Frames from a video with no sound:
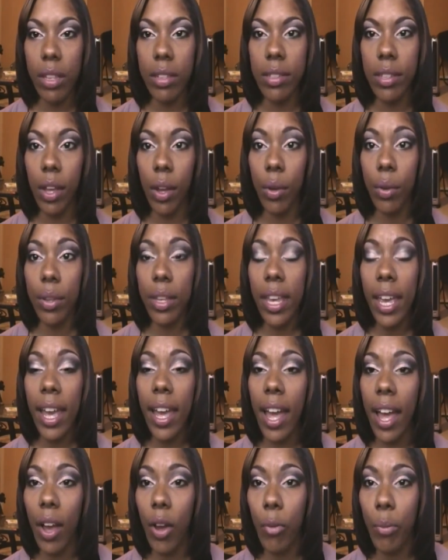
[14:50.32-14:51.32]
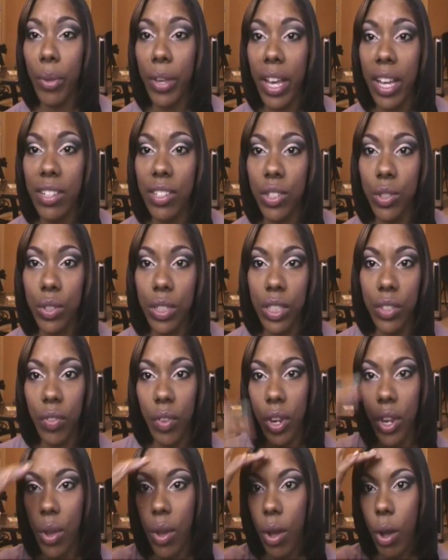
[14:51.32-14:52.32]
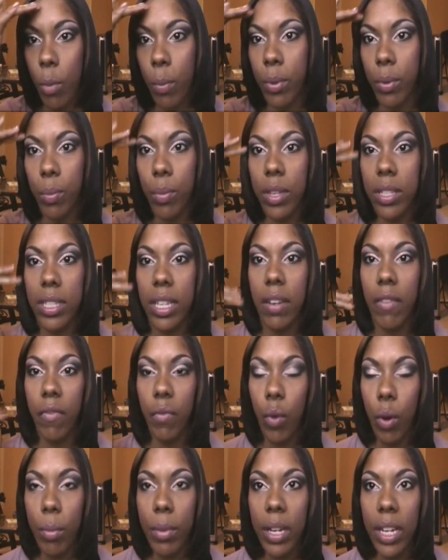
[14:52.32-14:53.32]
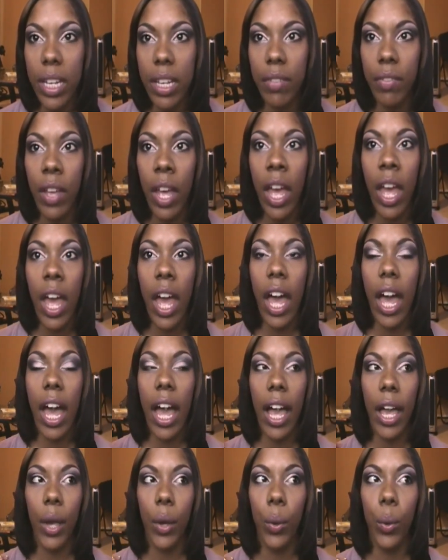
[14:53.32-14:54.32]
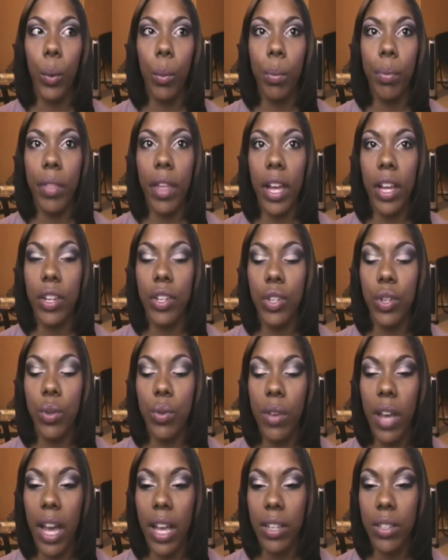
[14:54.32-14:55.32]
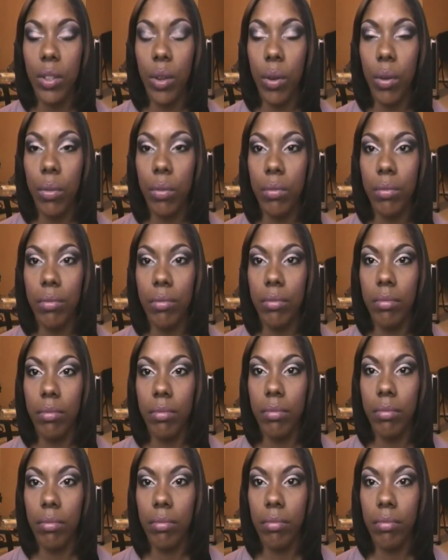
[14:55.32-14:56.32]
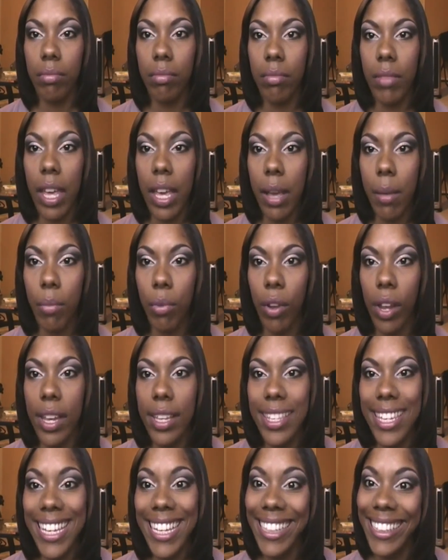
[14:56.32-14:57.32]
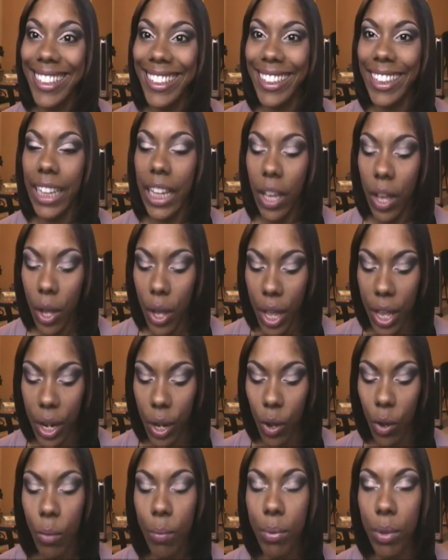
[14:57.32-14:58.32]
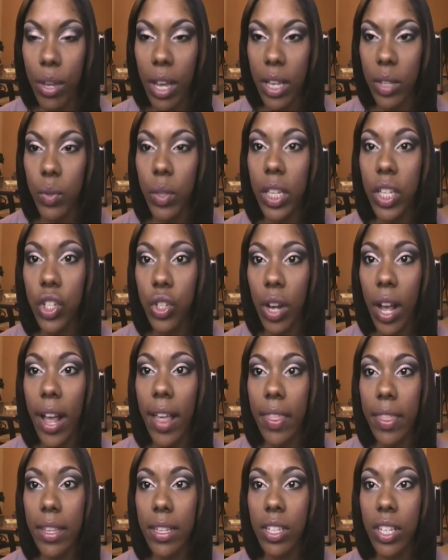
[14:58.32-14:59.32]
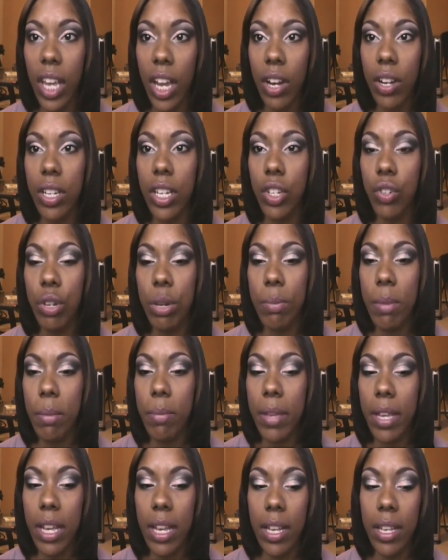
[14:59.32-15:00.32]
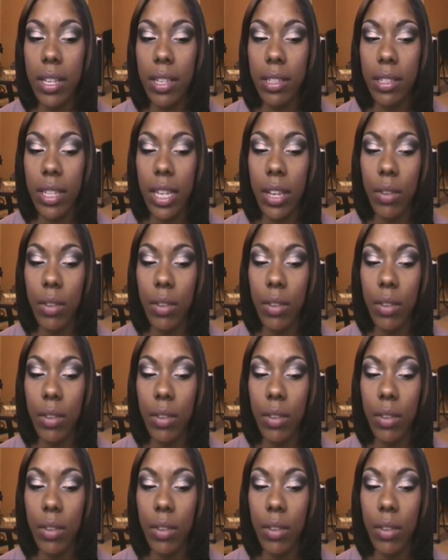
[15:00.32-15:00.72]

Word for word: so yeah i hope you guys enjoyed this video i hope it was informative i hope that you guys don't think i'm crazy and i hope you guys really try this keratin treatment because